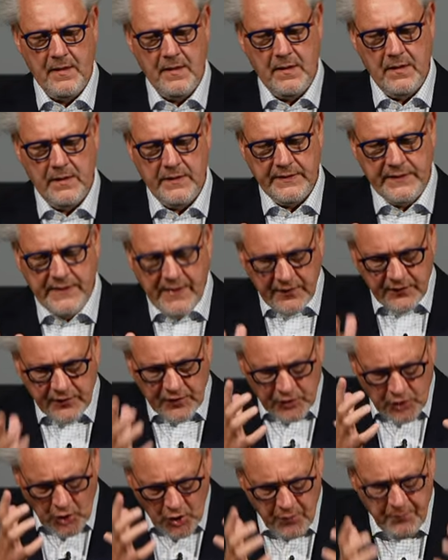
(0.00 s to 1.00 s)
Yes, it
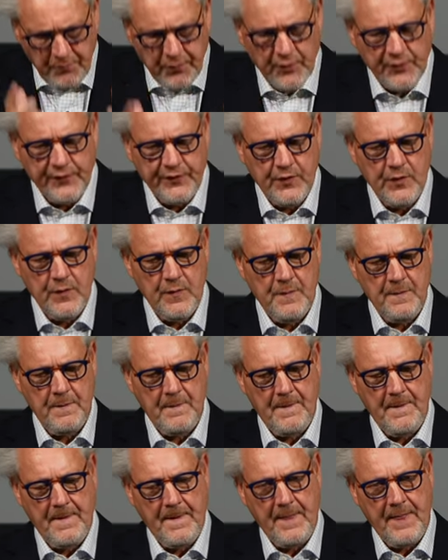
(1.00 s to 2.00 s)
humbles you,
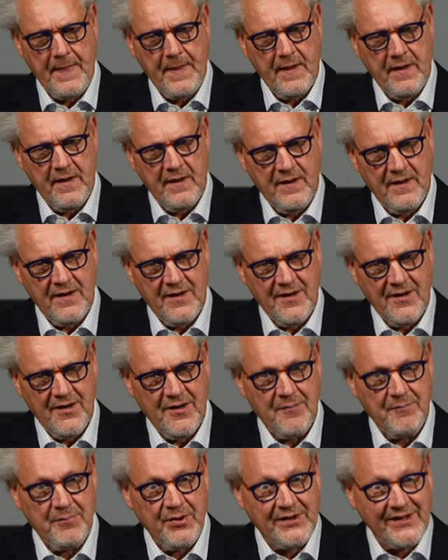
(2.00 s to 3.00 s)

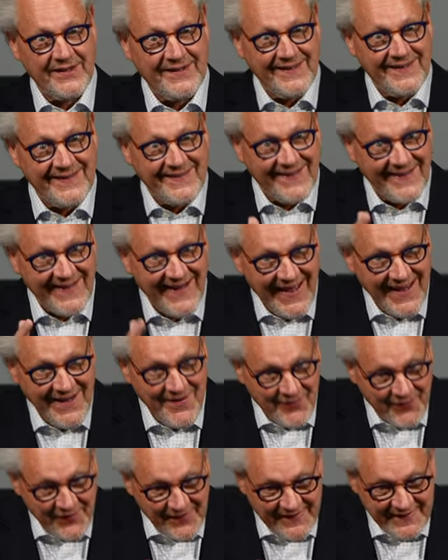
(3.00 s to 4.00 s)
but it is
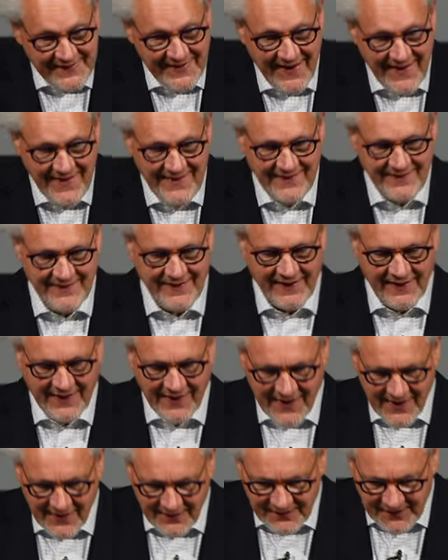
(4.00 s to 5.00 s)
life-changing,
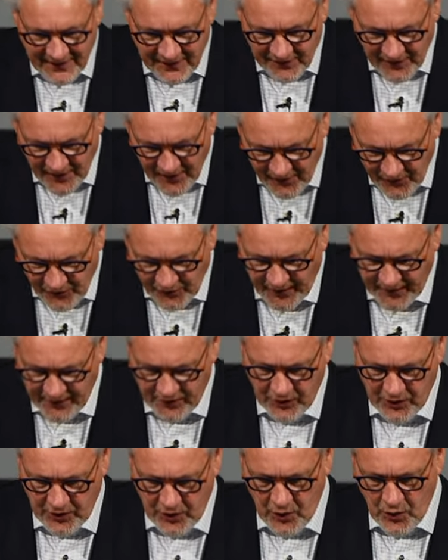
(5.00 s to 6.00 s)
this
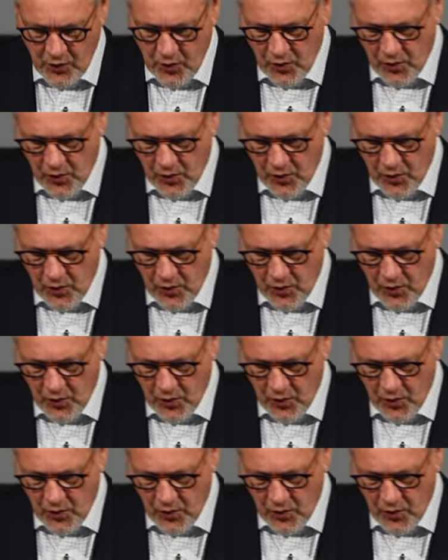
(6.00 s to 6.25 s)
radical